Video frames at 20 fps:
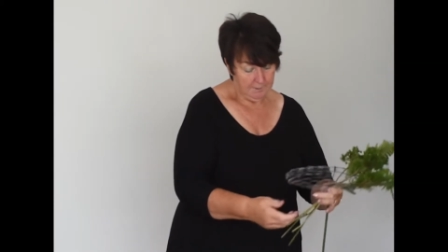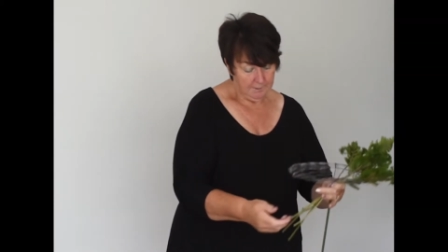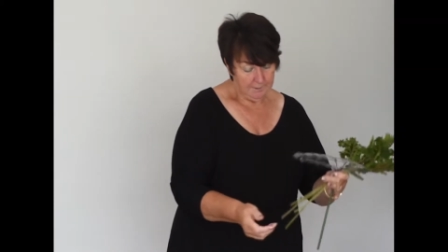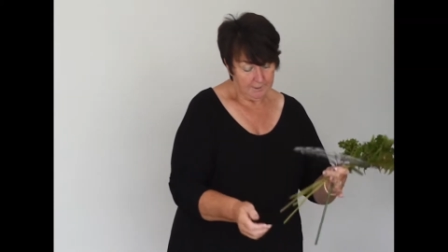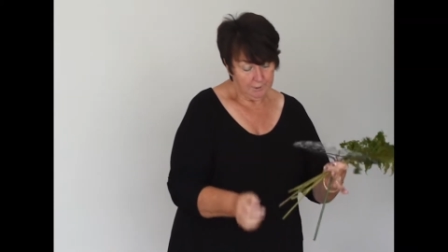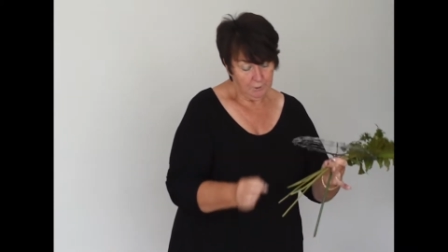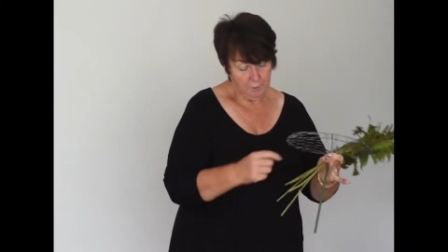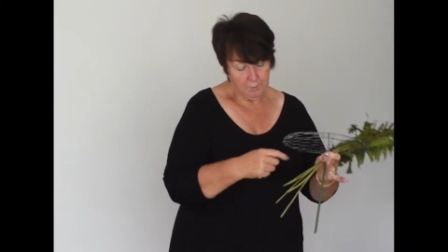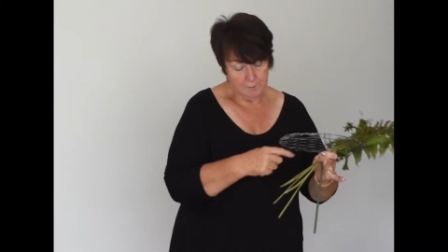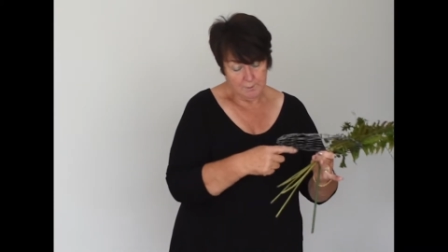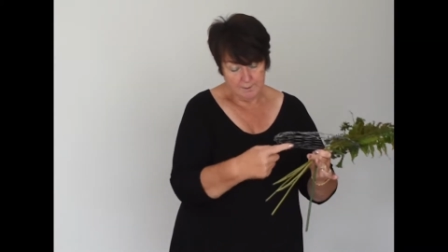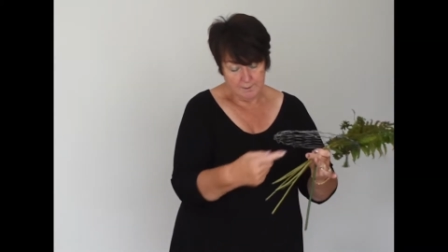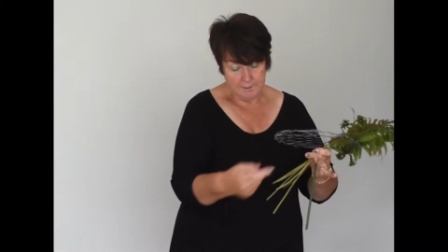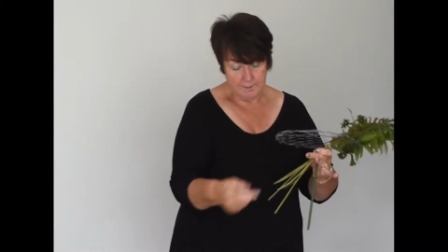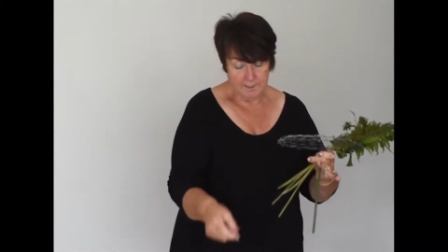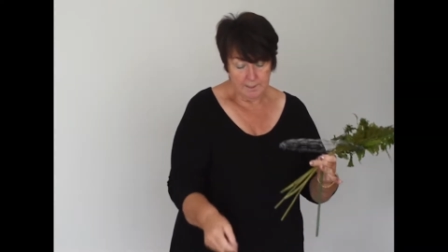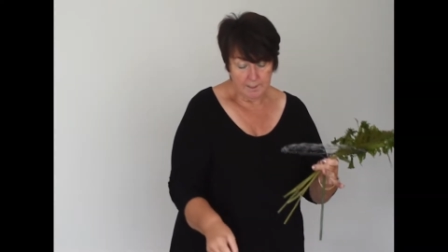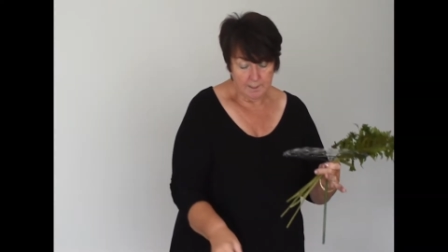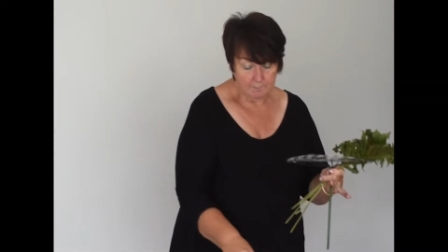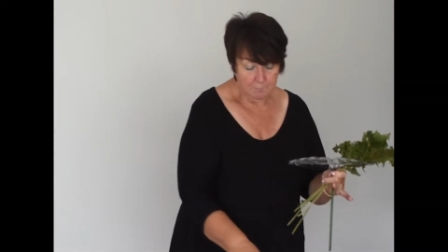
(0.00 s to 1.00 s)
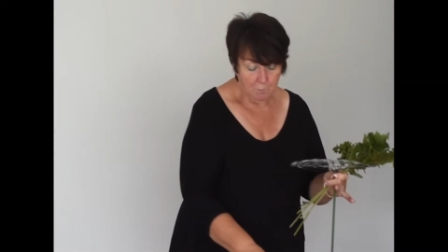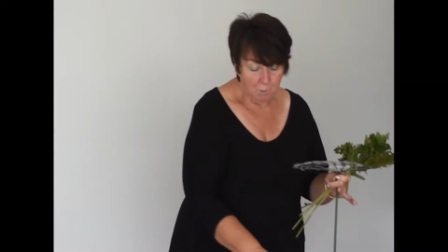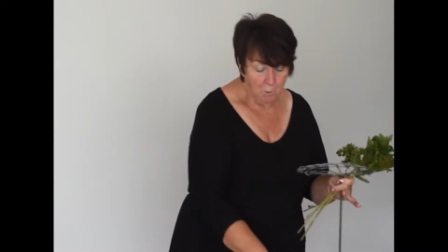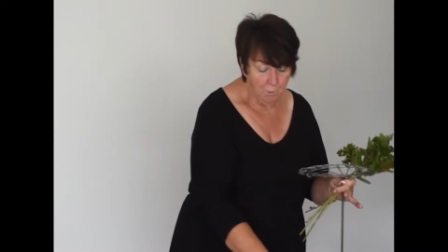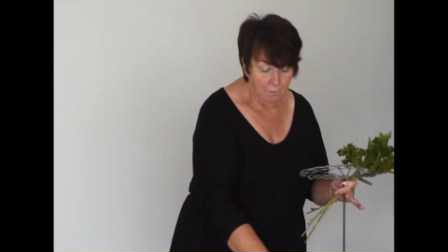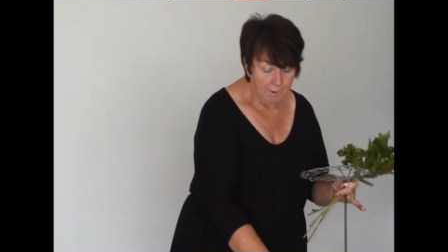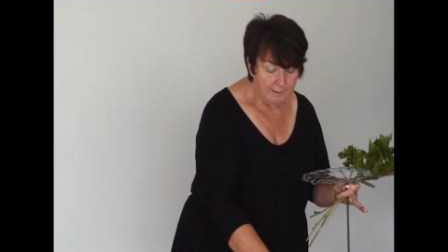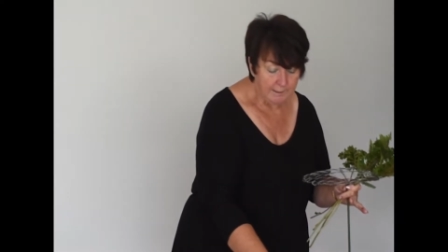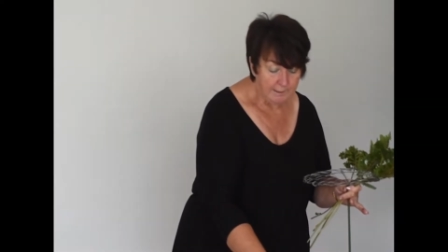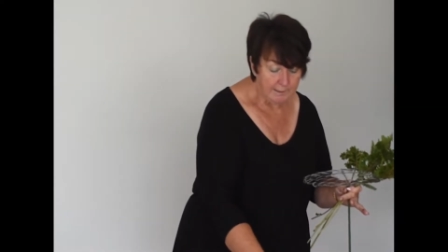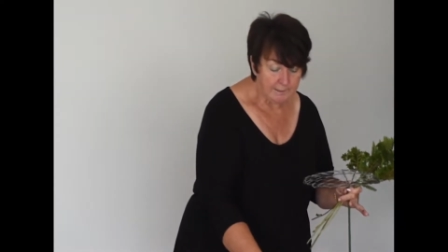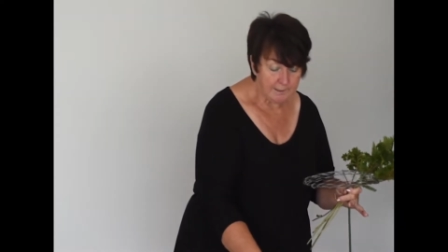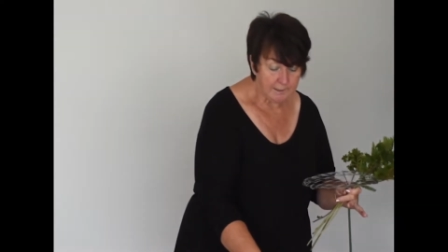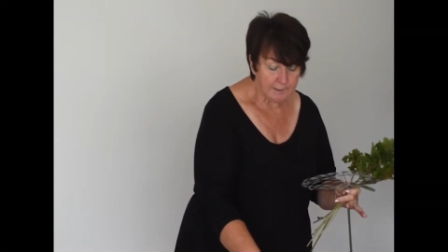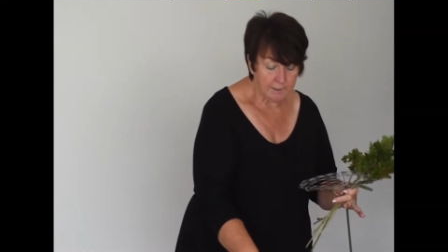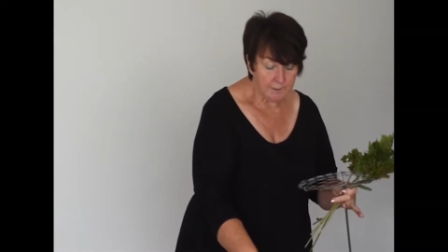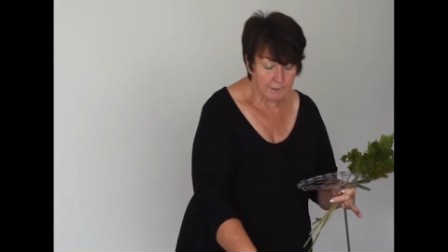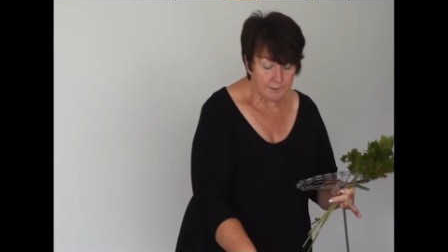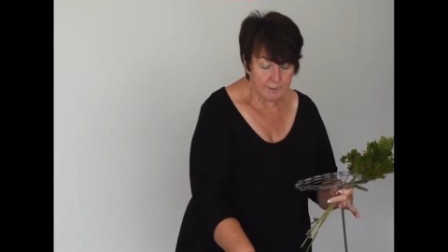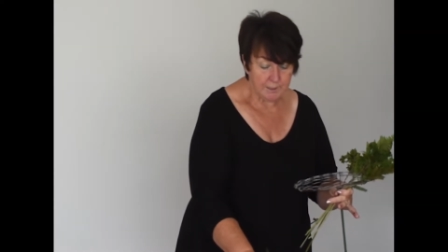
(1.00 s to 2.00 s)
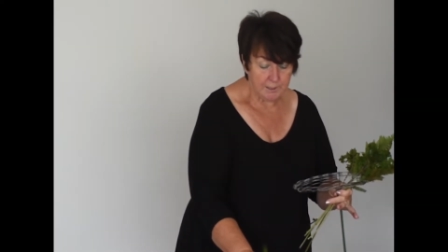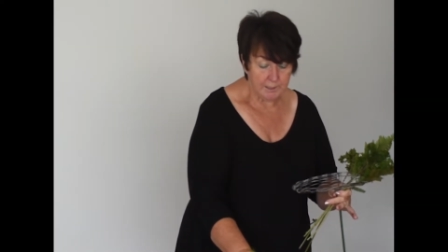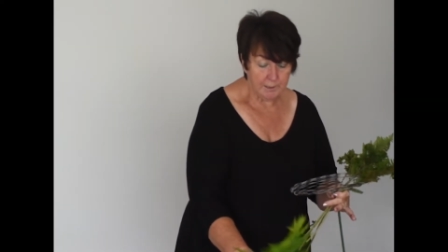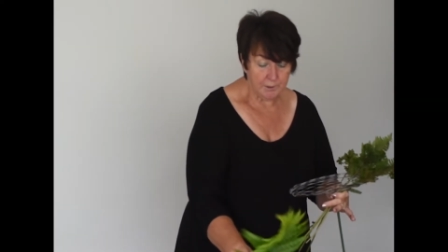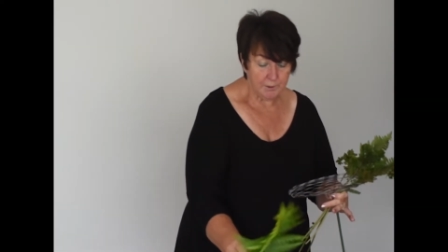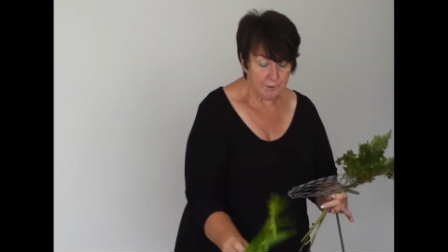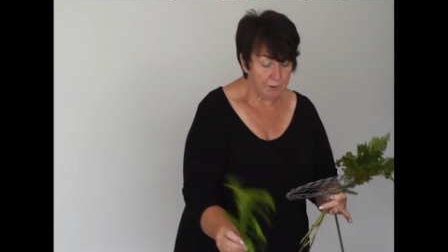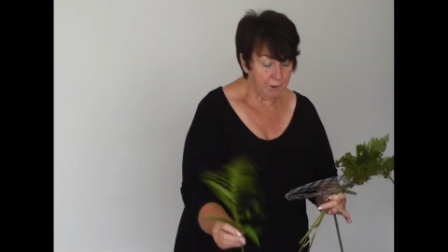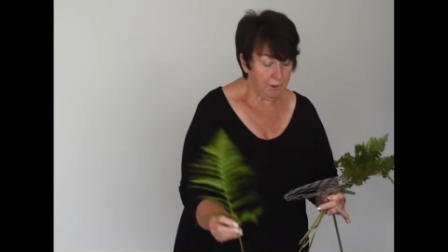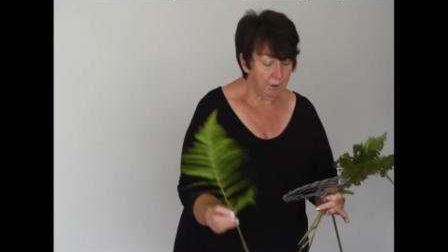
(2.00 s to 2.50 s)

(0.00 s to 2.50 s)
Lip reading: And you can see I'm already starting to